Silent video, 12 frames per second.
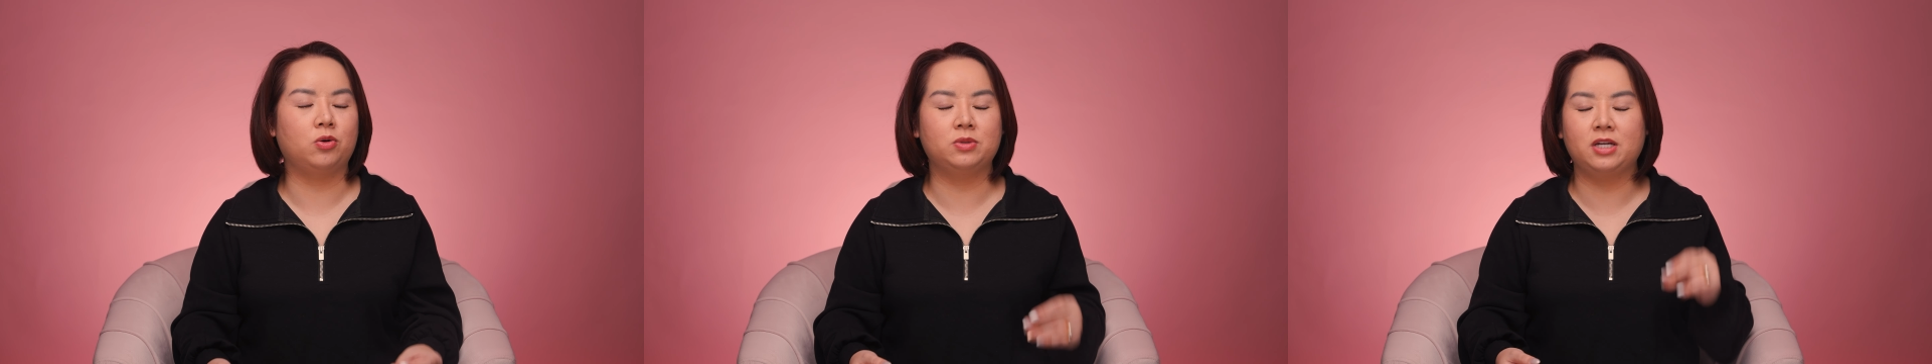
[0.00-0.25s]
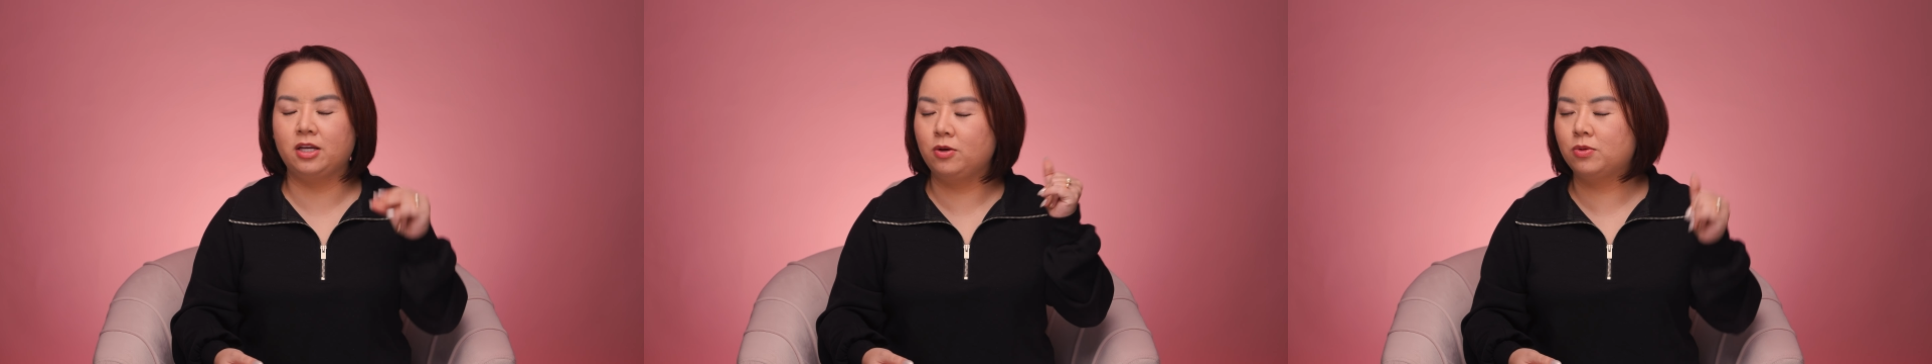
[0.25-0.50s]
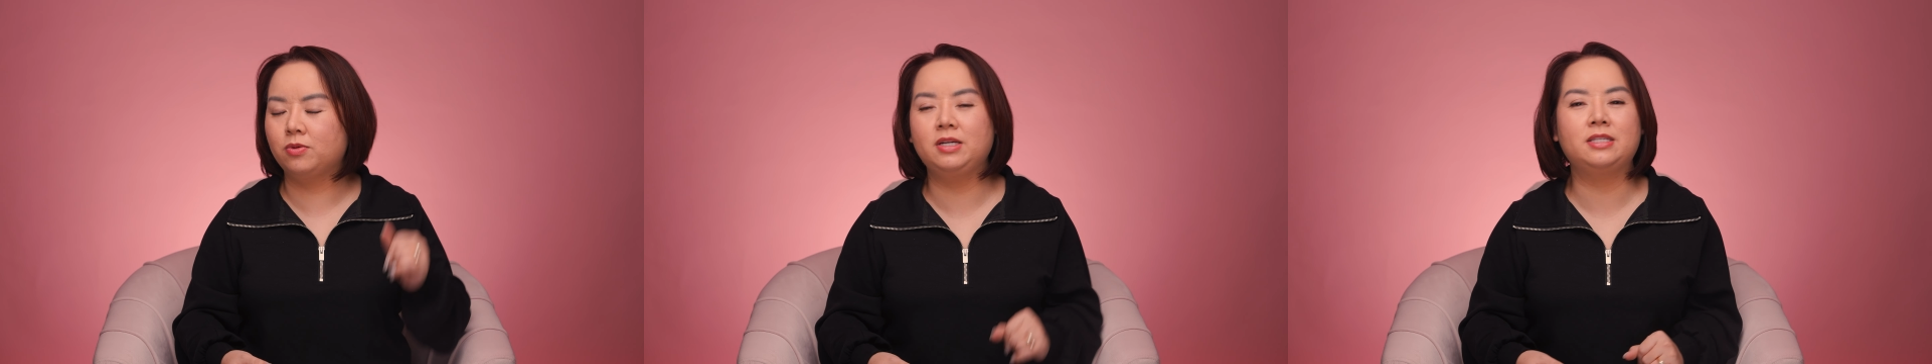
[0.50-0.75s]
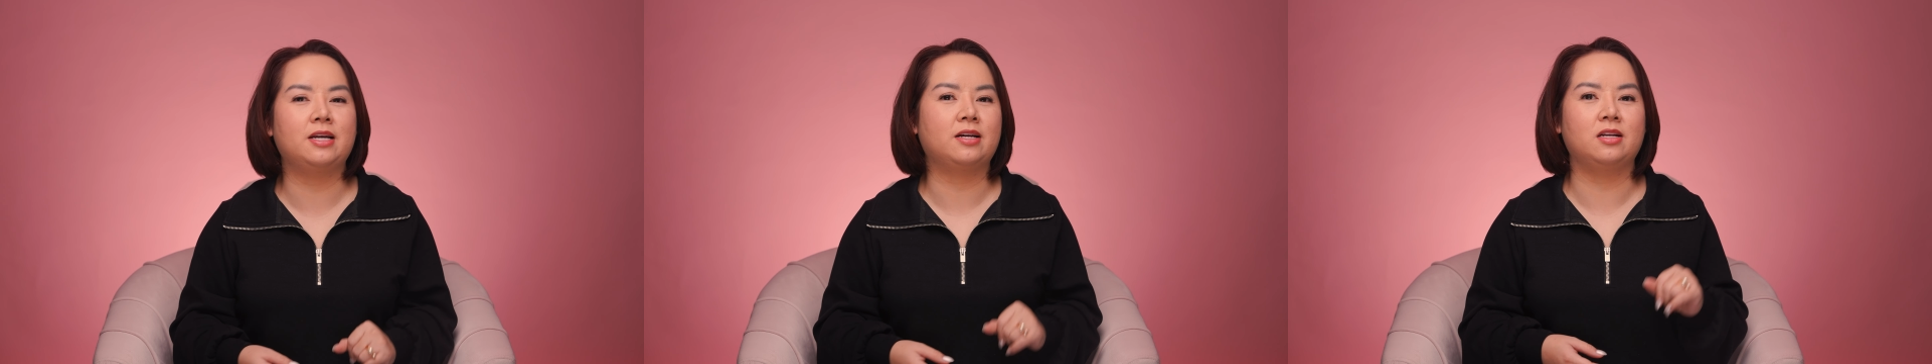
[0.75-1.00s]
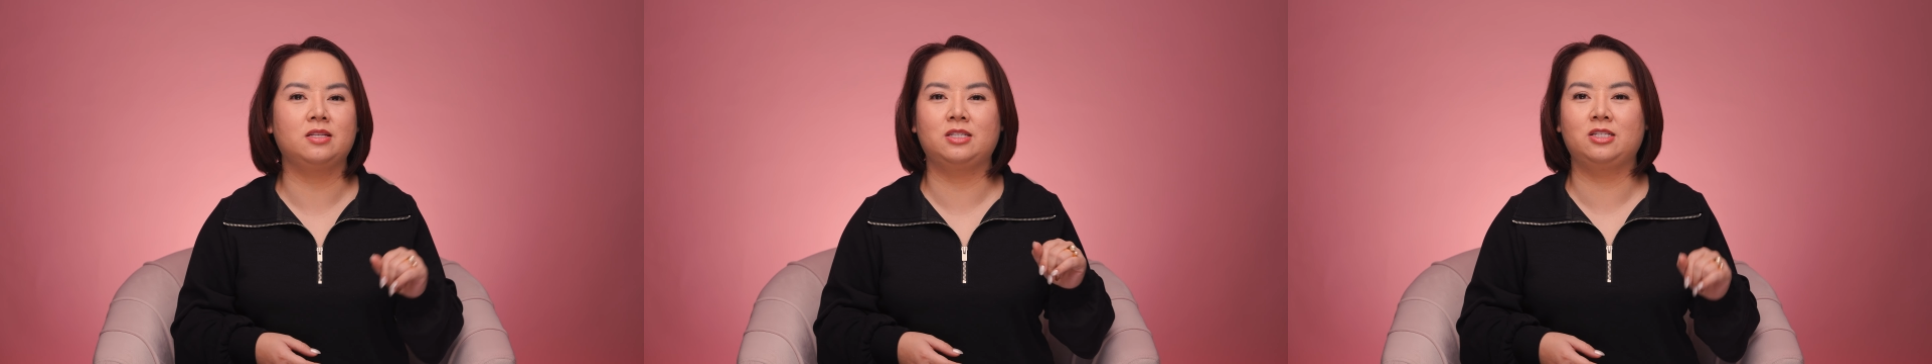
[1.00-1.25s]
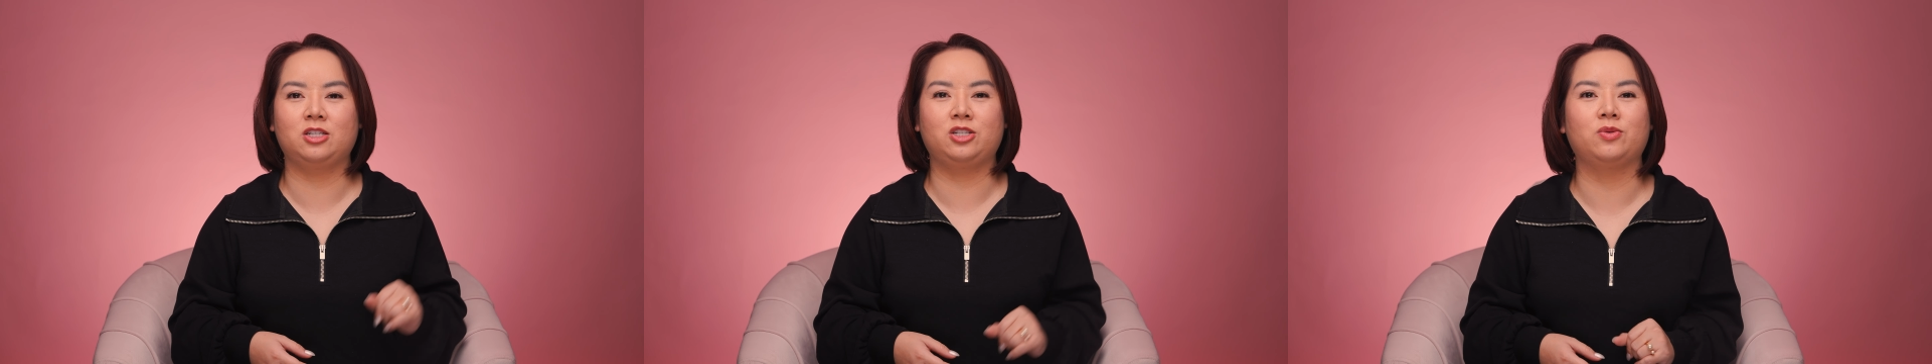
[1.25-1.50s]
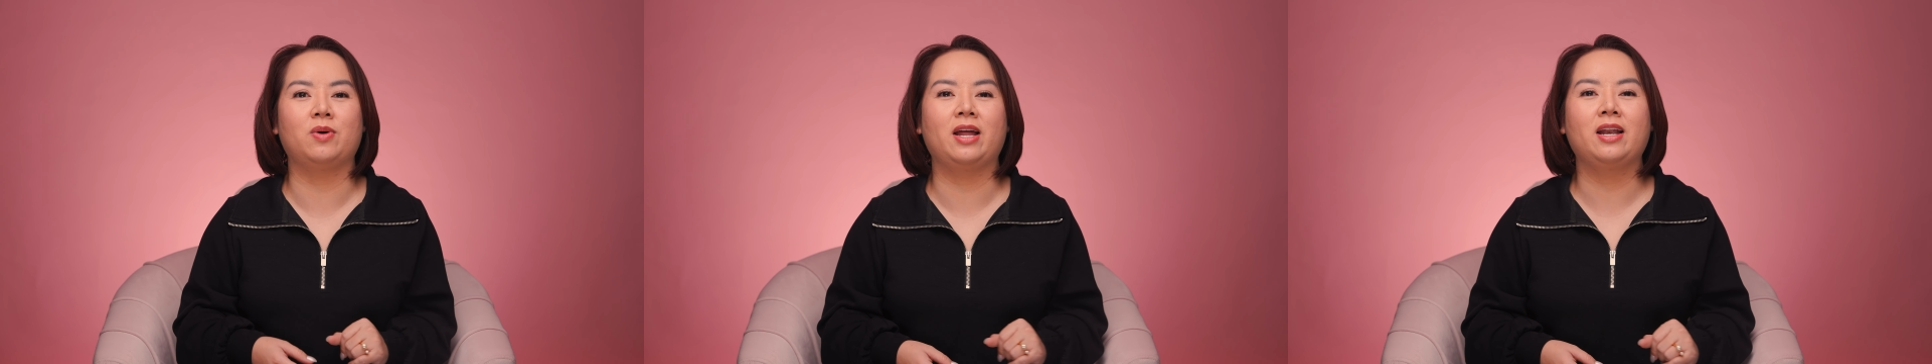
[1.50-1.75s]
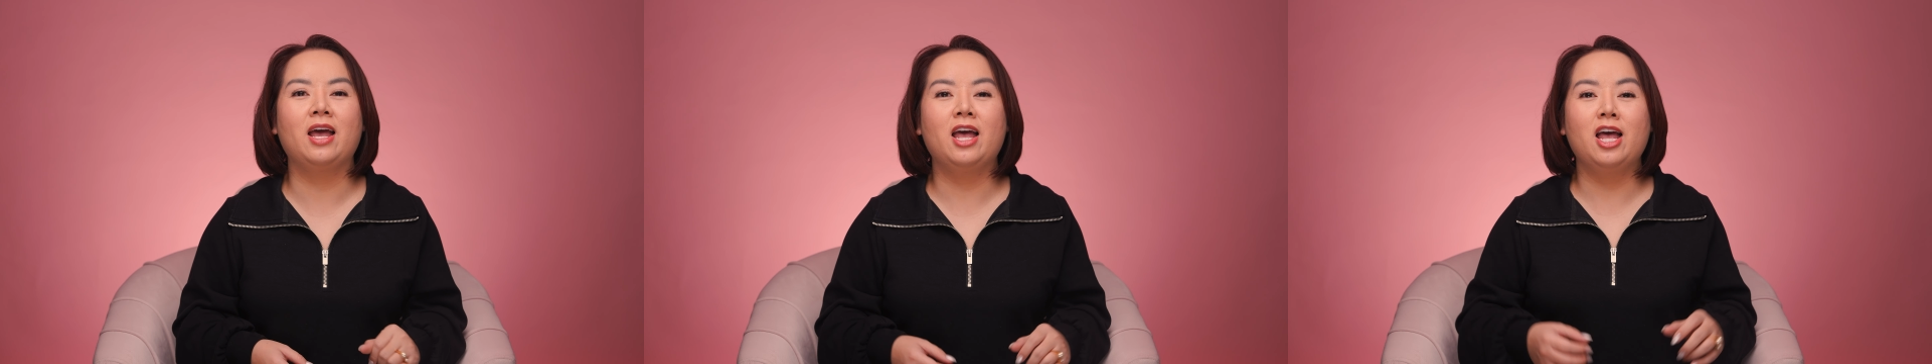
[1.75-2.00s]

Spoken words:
It will take you 3 seconds to do it.